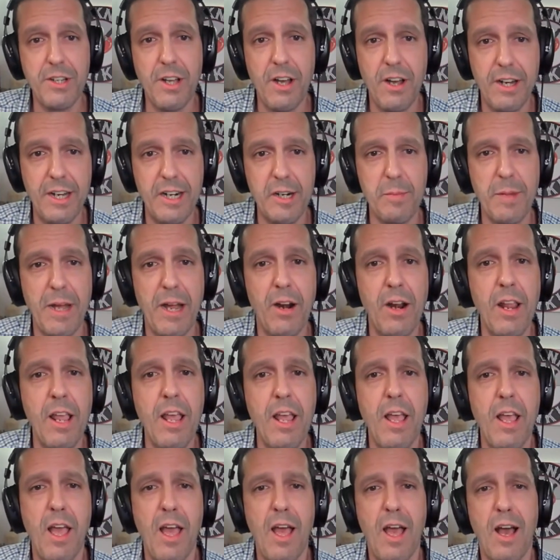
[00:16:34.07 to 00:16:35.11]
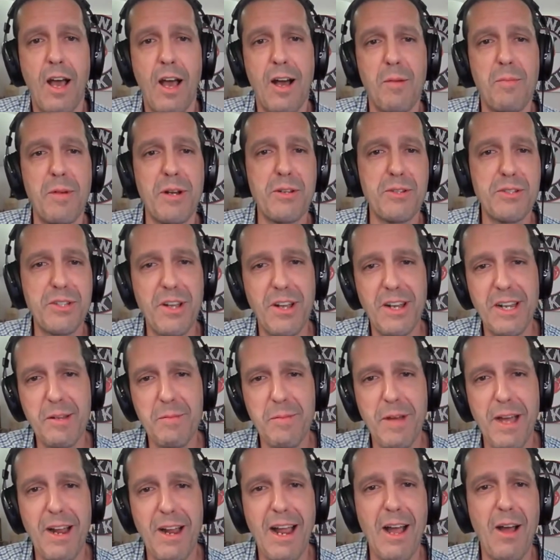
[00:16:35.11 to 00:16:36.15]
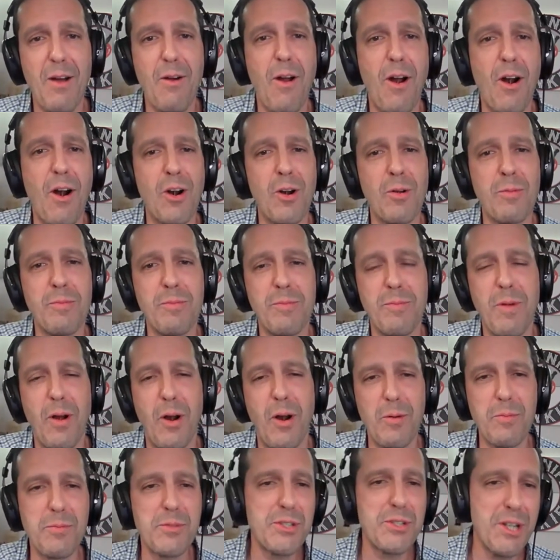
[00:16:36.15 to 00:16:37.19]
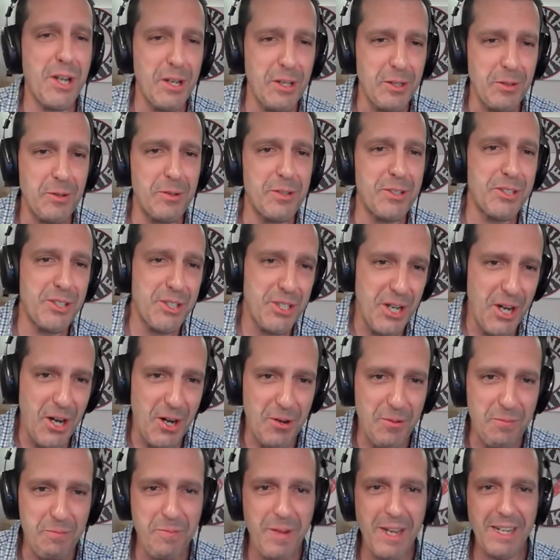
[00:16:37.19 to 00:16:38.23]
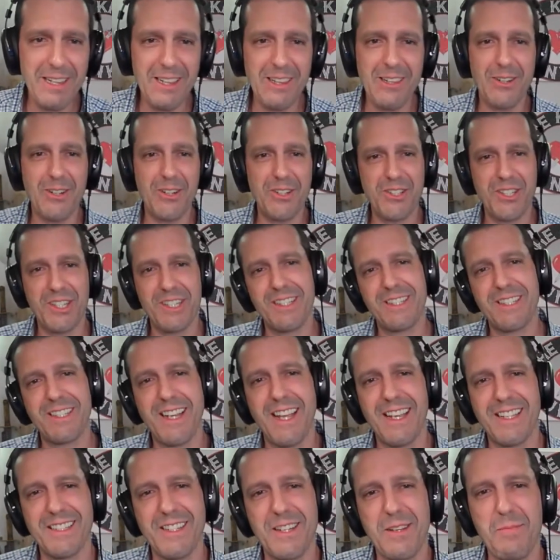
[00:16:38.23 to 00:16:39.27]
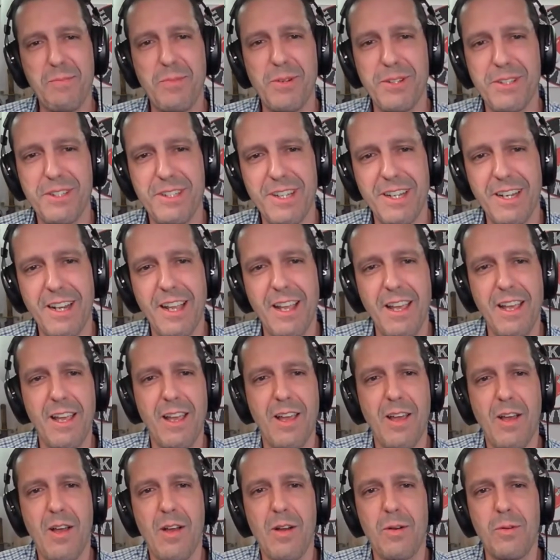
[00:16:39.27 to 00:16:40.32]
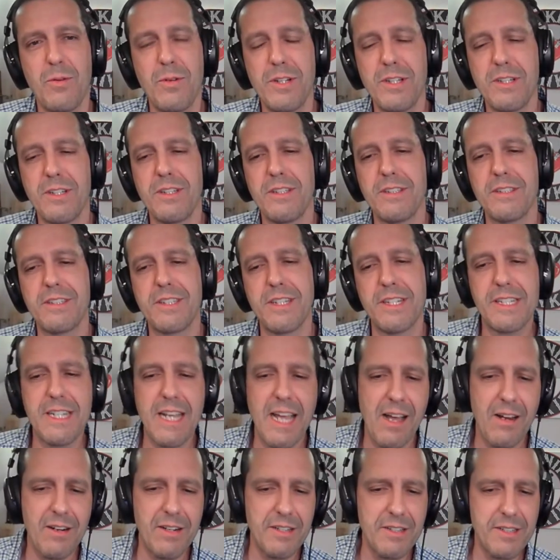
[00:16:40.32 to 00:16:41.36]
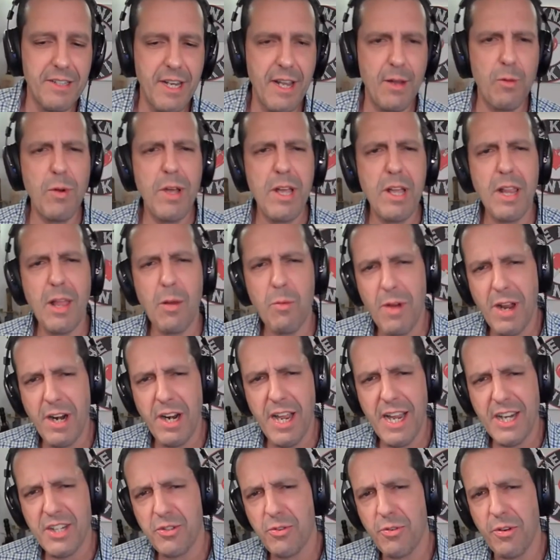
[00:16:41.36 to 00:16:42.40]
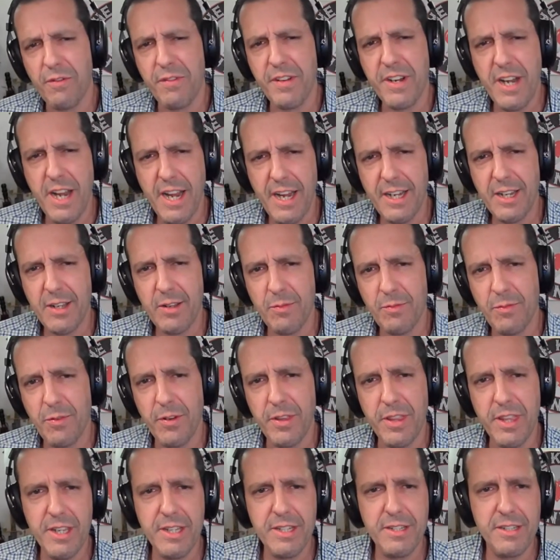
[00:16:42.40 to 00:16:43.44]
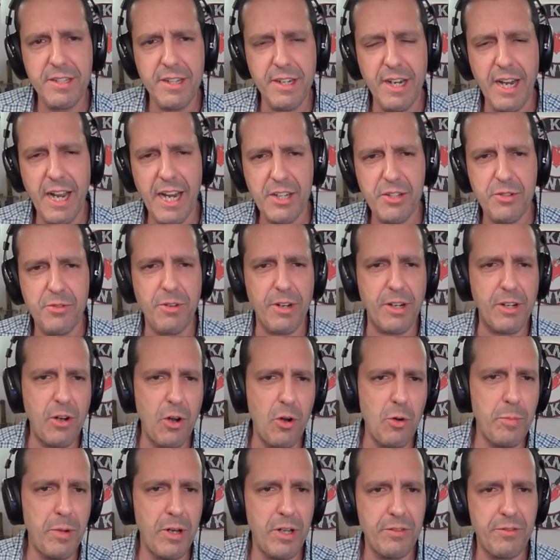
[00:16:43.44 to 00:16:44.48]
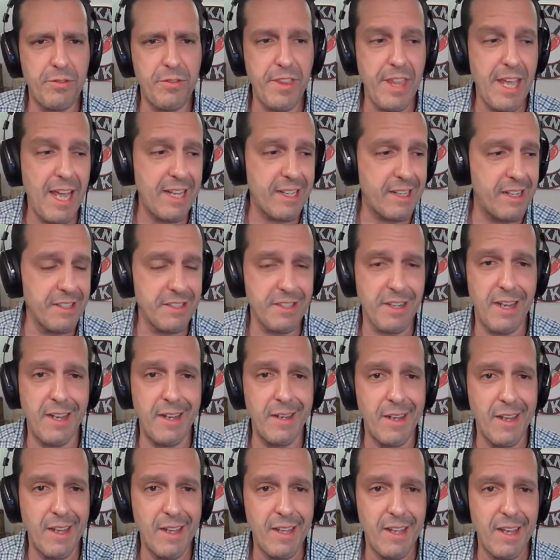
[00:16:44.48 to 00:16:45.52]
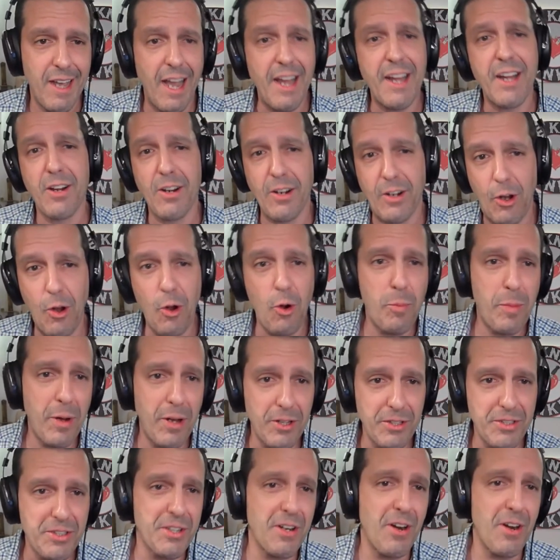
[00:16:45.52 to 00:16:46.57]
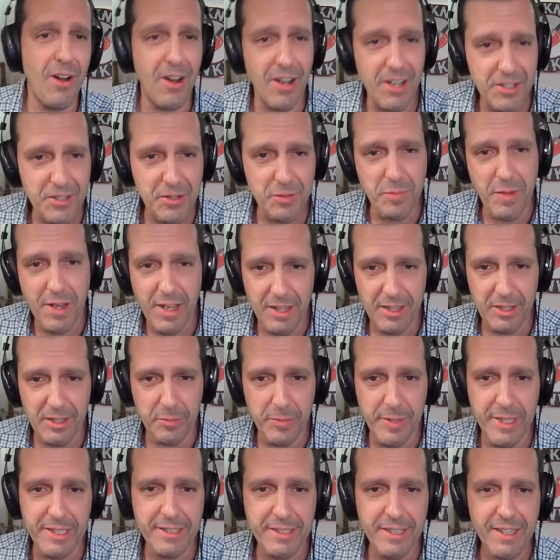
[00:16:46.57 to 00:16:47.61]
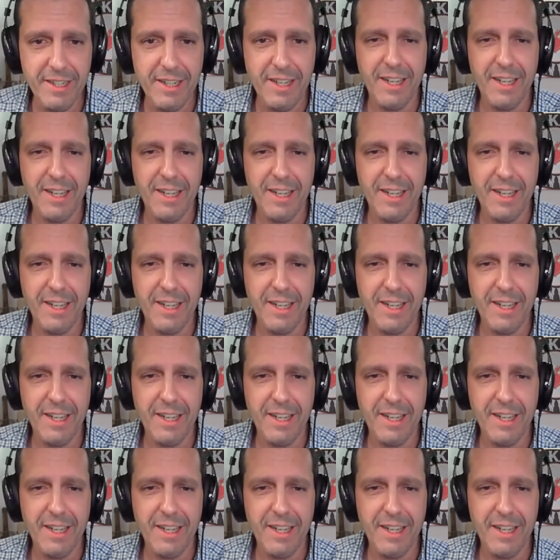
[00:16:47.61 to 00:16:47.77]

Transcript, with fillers: talking about. Uh, but he was talking about how arm armchair chair metallurgists, as he puts it, will sit down and say, "Well, I want extra vanadium for this and extra cobalt for that because I I hear cobalt's an awesome element,"